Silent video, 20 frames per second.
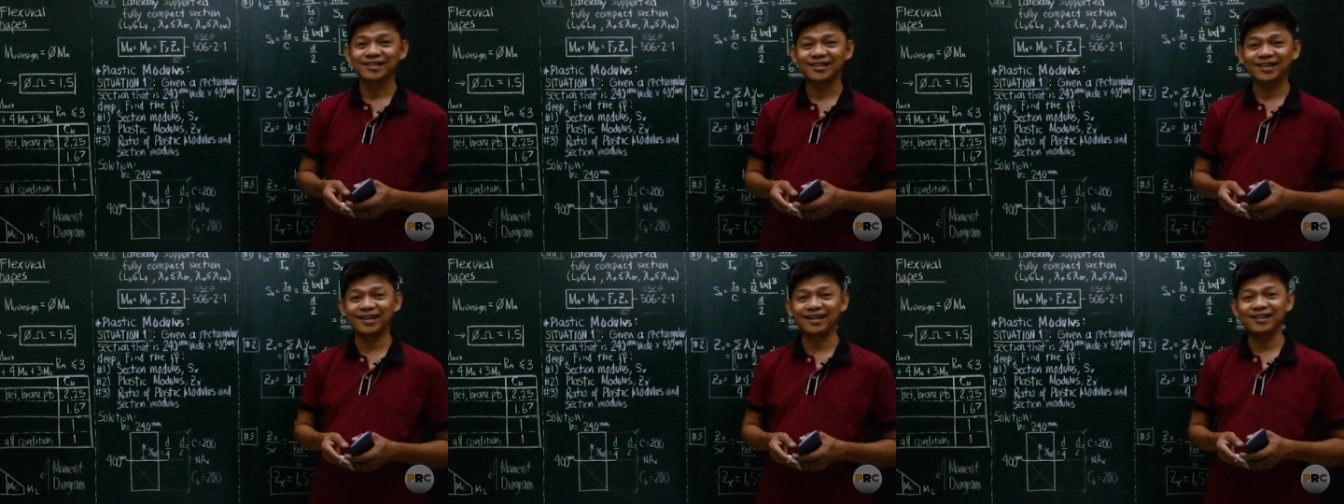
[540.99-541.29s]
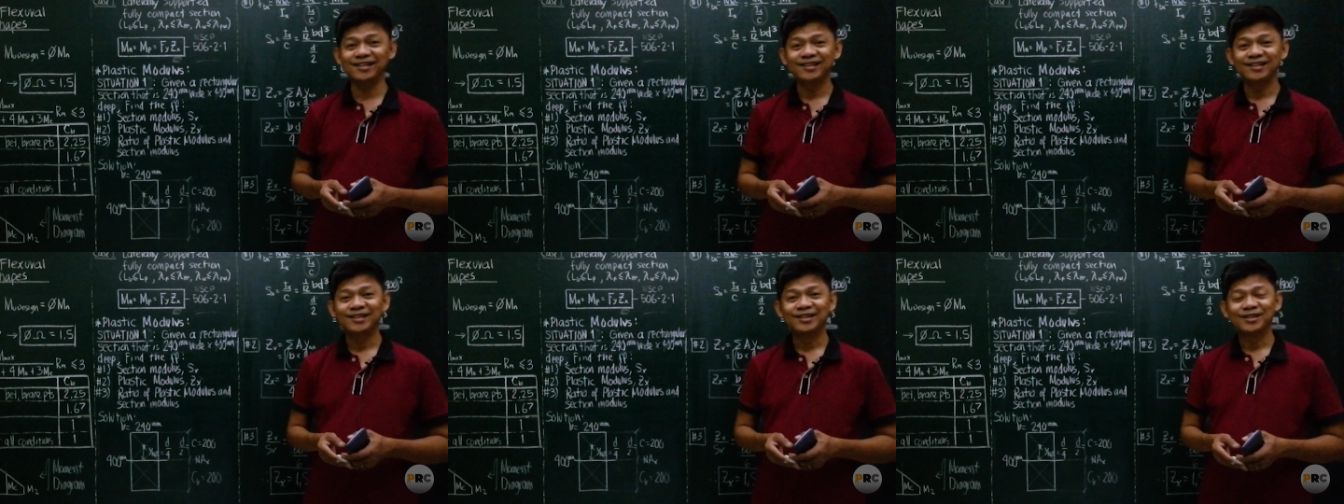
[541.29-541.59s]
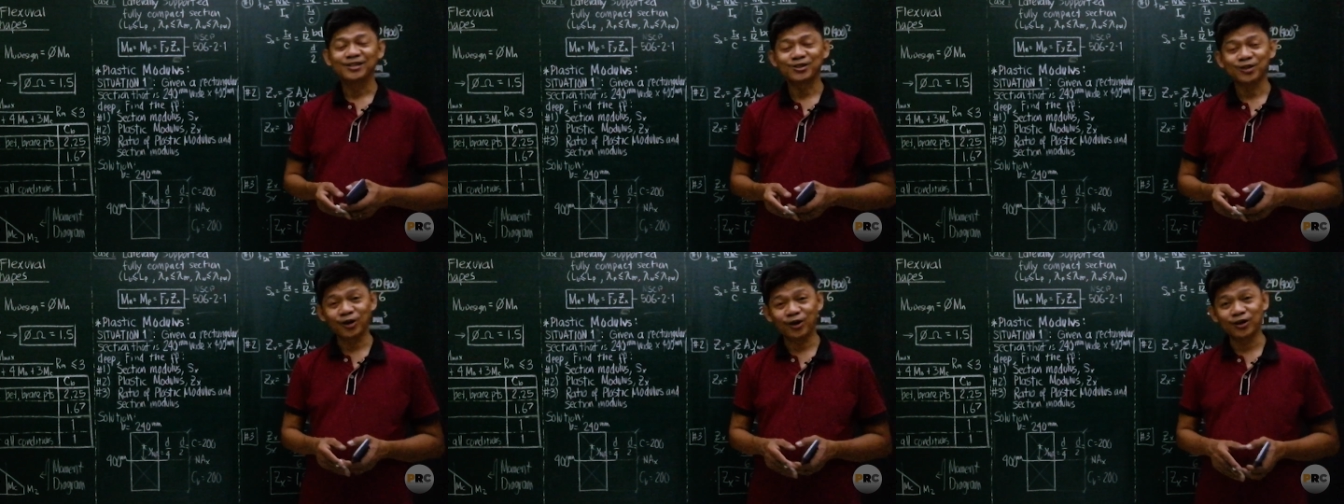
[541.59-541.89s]
Okay?
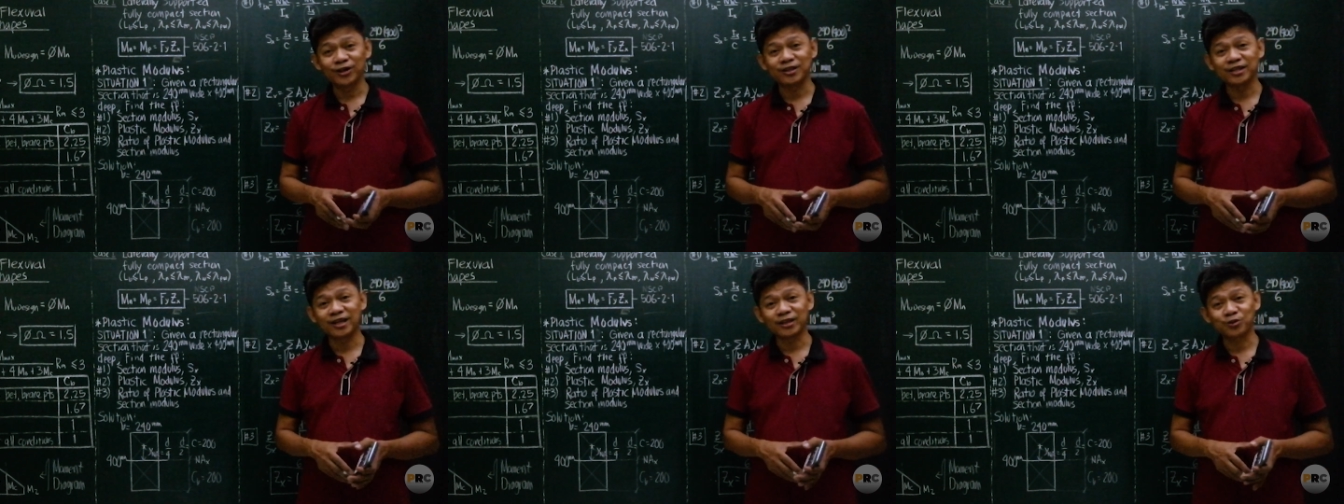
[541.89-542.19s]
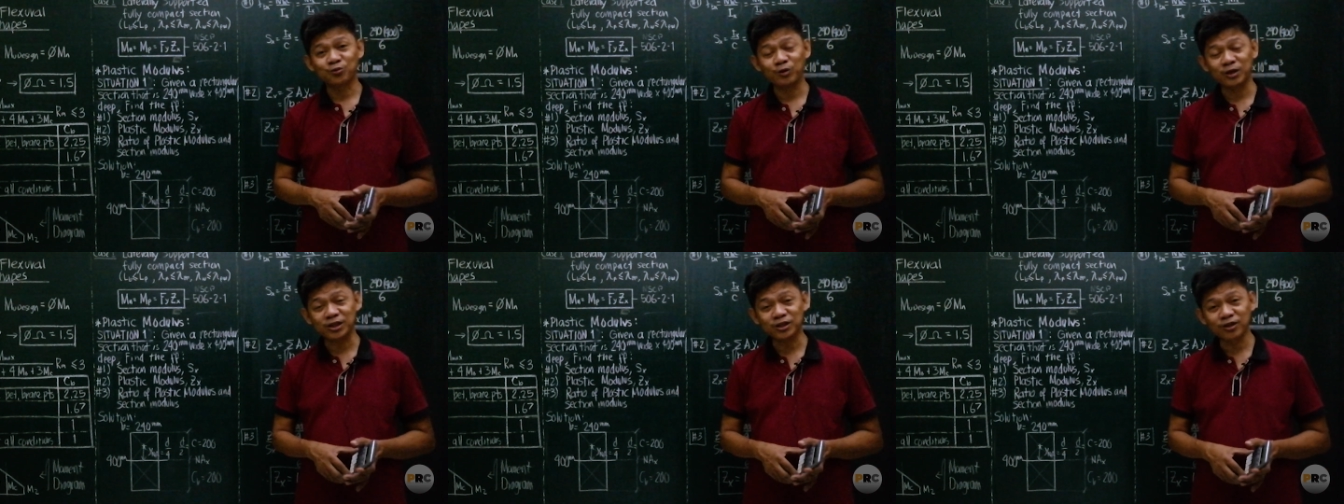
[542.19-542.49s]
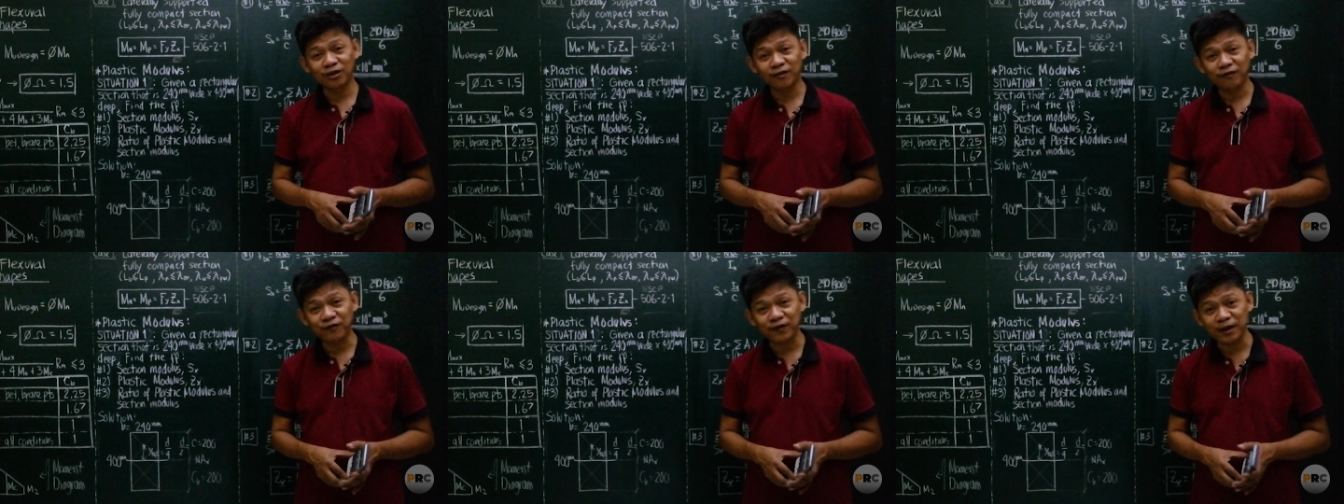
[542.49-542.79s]
So the
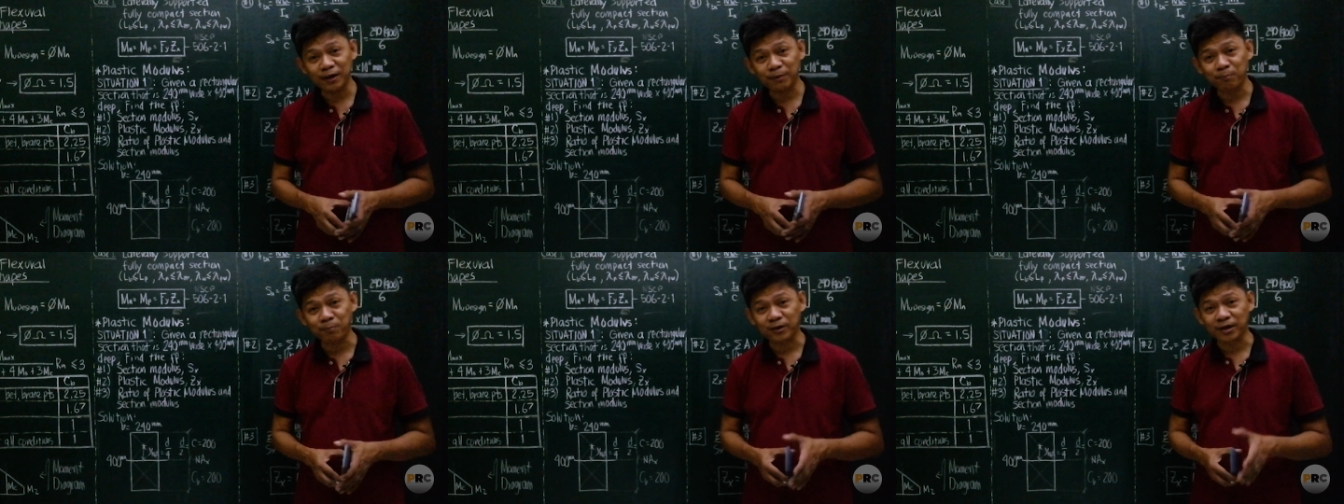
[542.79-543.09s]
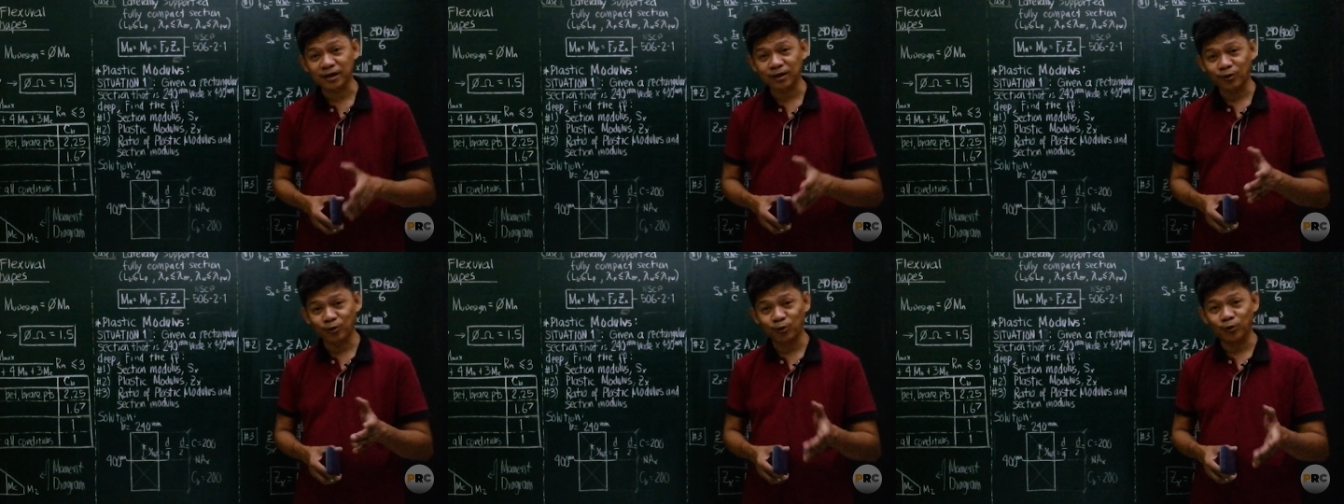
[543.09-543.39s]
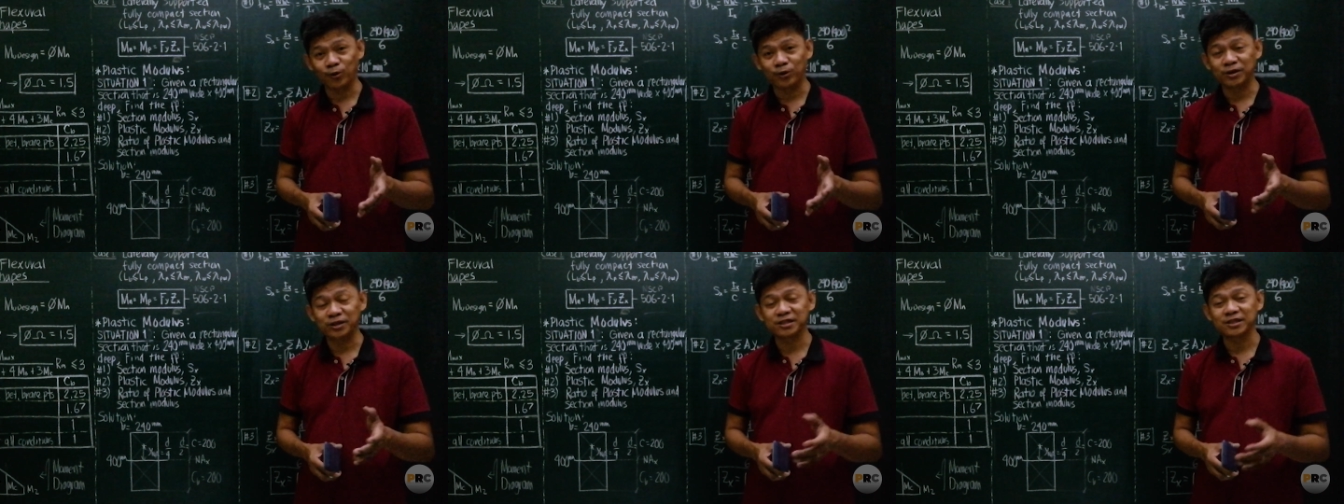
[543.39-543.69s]
tuition fee per
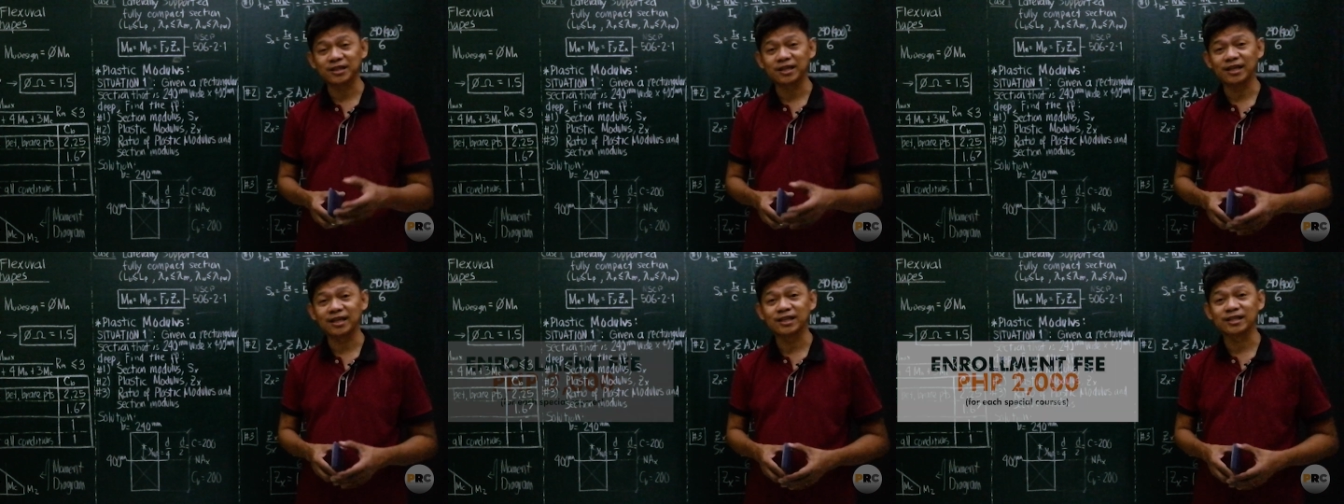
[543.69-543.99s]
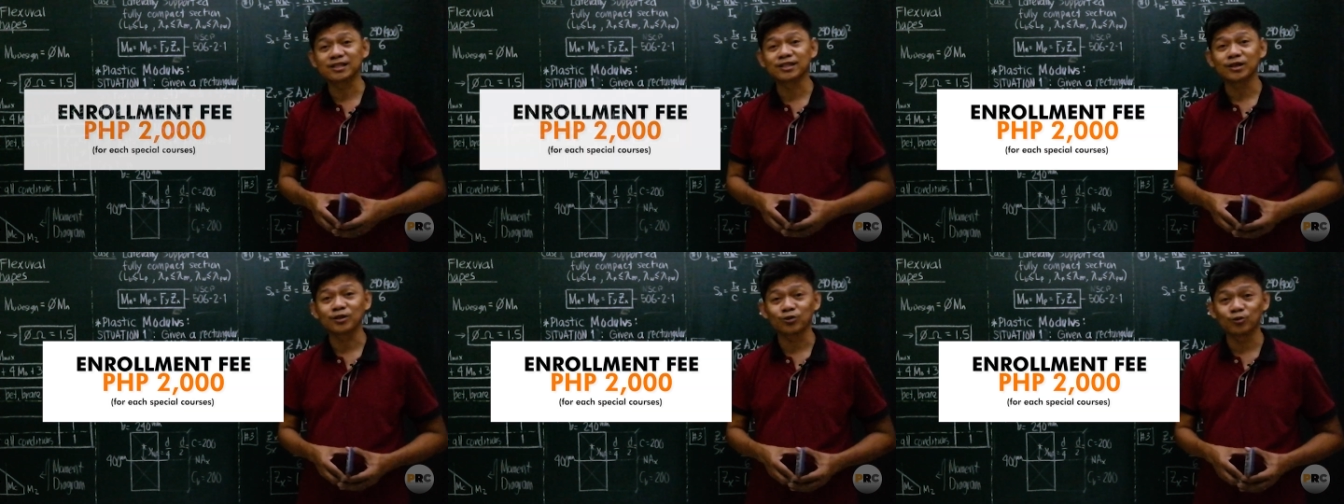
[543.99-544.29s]
course is